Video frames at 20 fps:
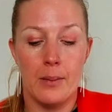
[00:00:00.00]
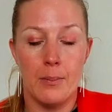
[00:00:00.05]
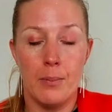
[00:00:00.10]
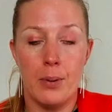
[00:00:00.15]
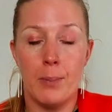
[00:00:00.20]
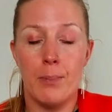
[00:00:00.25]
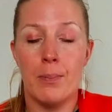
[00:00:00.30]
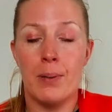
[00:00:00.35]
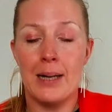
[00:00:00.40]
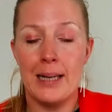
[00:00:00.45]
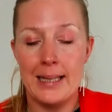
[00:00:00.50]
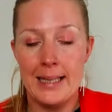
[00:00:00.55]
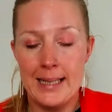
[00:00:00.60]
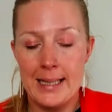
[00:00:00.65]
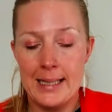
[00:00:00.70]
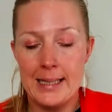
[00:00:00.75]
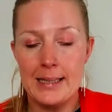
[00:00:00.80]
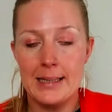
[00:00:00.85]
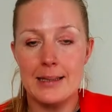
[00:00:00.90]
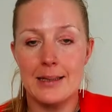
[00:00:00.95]
But
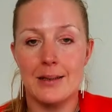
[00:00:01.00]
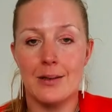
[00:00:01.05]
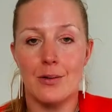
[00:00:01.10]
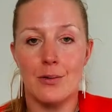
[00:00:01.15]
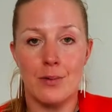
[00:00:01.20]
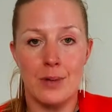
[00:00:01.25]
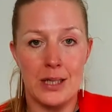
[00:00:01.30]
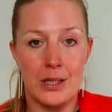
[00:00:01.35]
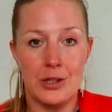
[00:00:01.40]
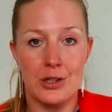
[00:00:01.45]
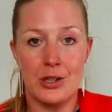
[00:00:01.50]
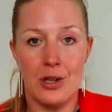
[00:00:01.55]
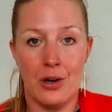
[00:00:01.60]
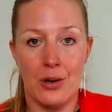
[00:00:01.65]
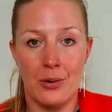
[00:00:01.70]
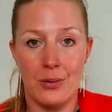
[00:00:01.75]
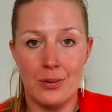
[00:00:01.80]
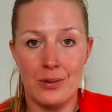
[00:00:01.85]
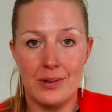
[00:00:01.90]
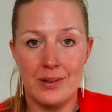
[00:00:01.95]
please reach
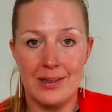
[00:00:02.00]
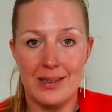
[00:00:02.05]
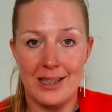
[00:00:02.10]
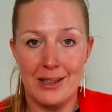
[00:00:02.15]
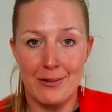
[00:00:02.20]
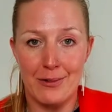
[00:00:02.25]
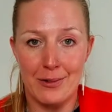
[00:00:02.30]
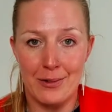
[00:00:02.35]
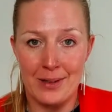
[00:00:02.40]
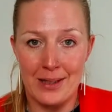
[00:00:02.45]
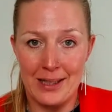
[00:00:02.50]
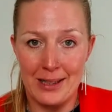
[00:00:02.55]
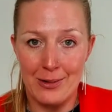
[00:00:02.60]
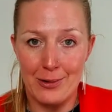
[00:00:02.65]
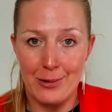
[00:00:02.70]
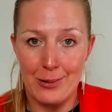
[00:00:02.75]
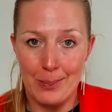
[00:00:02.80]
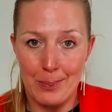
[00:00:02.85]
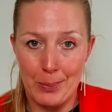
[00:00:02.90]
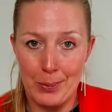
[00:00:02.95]
out if you need
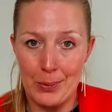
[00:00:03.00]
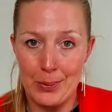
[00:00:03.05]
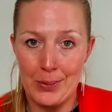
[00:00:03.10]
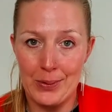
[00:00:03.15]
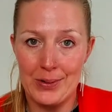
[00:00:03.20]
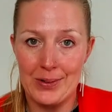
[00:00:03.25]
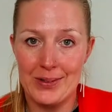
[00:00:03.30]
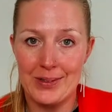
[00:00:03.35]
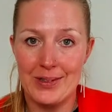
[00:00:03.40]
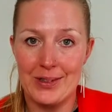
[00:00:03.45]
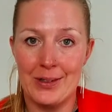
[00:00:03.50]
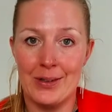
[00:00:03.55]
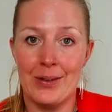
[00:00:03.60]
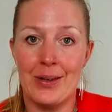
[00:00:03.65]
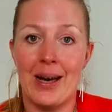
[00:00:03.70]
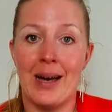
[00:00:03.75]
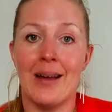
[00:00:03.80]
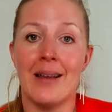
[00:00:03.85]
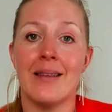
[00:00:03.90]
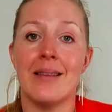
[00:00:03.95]
support.
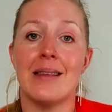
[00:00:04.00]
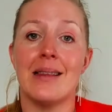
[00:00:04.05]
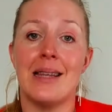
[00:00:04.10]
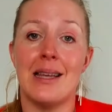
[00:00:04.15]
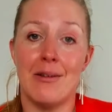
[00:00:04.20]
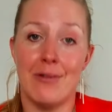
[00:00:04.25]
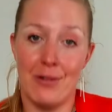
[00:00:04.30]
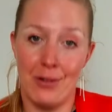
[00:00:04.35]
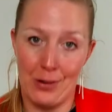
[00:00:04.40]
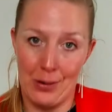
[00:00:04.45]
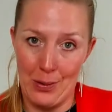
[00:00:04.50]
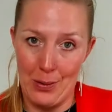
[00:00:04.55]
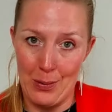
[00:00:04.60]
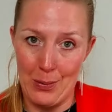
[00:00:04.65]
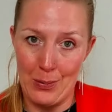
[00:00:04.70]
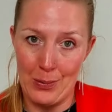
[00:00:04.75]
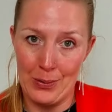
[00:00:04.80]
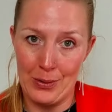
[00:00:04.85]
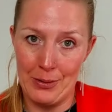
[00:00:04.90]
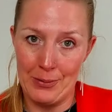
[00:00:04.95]
You are never
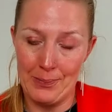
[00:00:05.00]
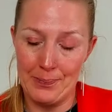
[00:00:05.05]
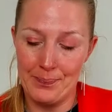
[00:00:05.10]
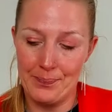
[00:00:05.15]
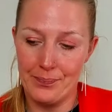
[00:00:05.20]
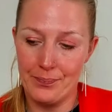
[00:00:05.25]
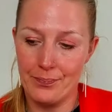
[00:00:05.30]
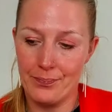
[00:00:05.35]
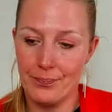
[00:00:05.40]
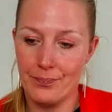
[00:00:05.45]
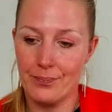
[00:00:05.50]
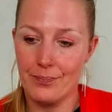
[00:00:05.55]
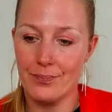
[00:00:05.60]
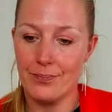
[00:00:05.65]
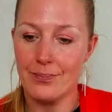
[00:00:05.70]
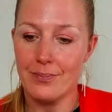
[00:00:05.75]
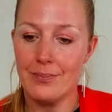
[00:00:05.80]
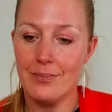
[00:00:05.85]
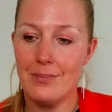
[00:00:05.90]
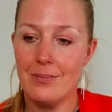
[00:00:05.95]
alone.
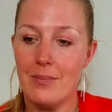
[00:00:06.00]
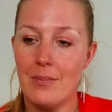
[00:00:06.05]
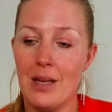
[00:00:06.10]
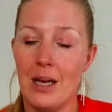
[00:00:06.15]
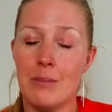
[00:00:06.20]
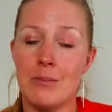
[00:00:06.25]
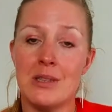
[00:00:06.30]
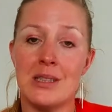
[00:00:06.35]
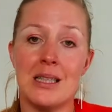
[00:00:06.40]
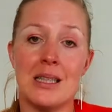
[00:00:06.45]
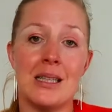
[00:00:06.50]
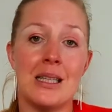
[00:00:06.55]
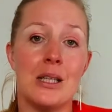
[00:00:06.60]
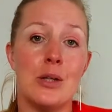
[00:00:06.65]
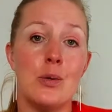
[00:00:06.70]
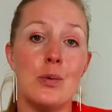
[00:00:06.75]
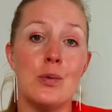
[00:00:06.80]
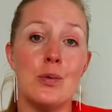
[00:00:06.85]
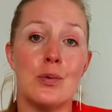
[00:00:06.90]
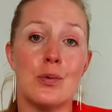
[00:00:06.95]
I'm
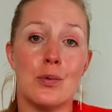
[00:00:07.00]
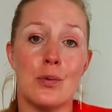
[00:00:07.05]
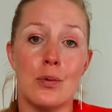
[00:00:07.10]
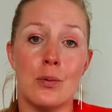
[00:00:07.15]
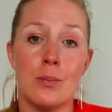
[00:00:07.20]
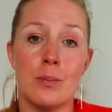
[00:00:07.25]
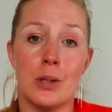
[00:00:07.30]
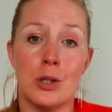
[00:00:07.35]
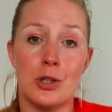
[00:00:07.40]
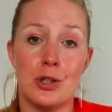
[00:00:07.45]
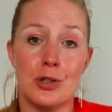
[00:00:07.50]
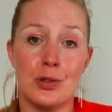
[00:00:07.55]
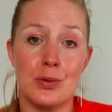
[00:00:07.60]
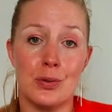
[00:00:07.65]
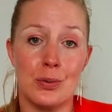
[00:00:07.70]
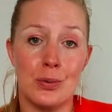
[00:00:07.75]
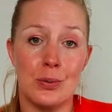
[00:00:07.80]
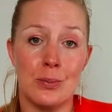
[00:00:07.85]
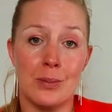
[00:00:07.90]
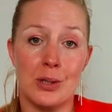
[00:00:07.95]
sending you so much
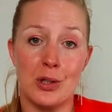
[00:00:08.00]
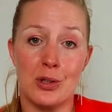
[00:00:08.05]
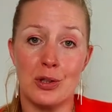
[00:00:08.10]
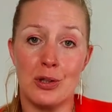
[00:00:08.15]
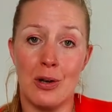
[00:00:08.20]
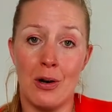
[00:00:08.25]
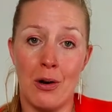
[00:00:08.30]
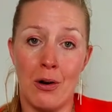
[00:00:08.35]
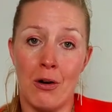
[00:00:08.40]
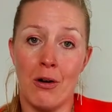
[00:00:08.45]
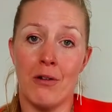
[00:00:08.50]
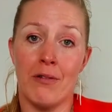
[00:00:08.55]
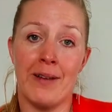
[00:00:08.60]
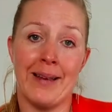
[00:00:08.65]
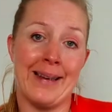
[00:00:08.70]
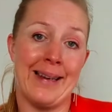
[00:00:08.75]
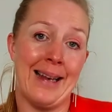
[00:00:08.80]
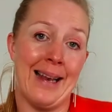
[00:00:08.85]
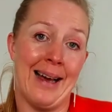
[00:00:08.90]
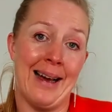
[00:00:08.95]
love
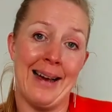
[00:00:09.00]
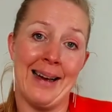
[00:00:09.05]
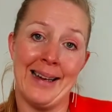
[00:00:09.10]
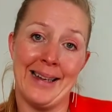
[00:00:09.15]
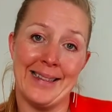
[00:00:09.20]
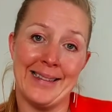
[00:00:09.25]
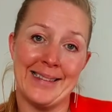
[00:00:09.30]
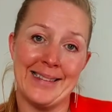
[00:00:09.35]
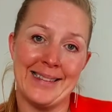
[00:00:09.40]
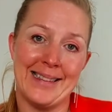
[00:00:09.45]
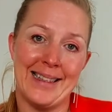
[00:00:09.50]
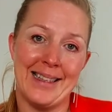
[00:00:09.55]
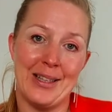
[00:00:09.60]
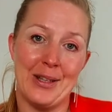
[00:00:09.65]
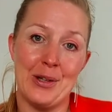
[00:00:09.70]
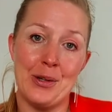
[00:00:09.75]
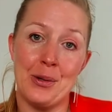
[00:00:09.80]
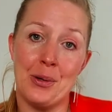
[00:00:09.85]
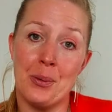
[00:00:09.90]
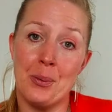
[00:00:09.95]
and light
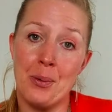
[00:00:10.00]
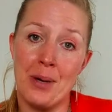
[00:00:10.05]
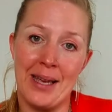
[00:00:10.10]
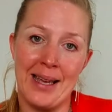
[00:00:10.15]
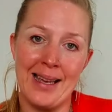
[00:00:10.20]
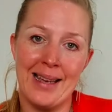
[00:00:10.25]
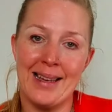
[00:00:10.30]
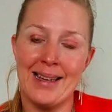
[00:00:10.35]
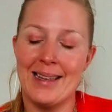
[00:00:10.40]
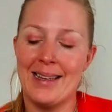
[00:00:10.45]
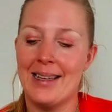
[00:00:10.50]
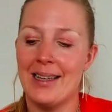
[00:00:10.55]
your way.